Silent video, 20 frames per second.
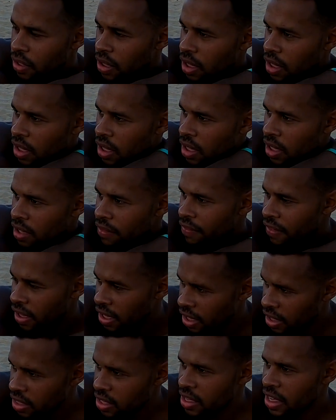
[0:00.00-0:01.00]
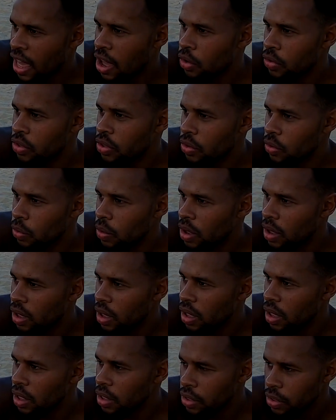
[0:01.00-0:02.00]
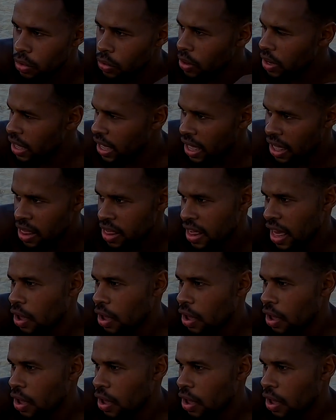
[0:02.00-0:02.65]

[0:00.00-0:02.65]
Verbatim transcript: uh, Ivan. Shout out to uh, Yulia.